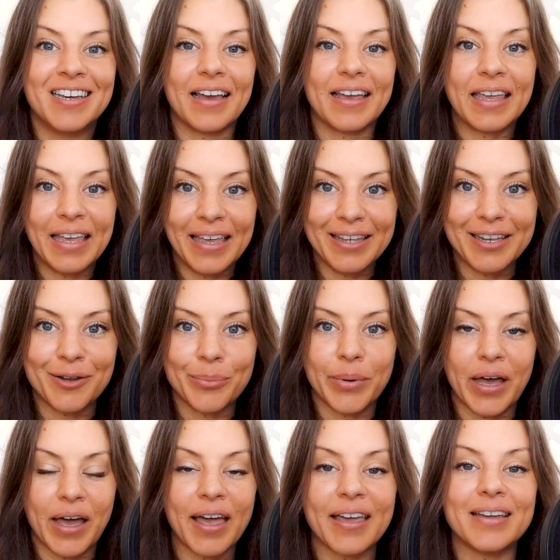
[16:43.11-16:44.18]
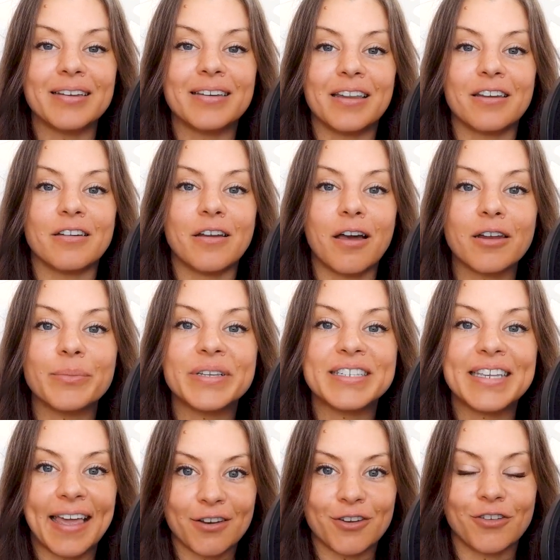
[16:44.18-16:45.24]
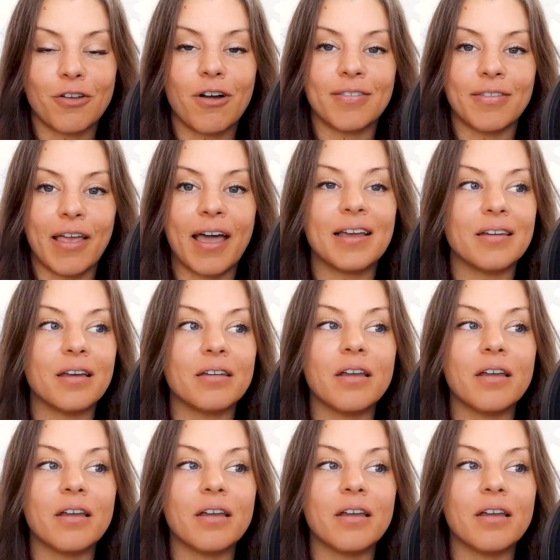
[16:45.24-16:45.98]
I hid behind an anonymous handle online,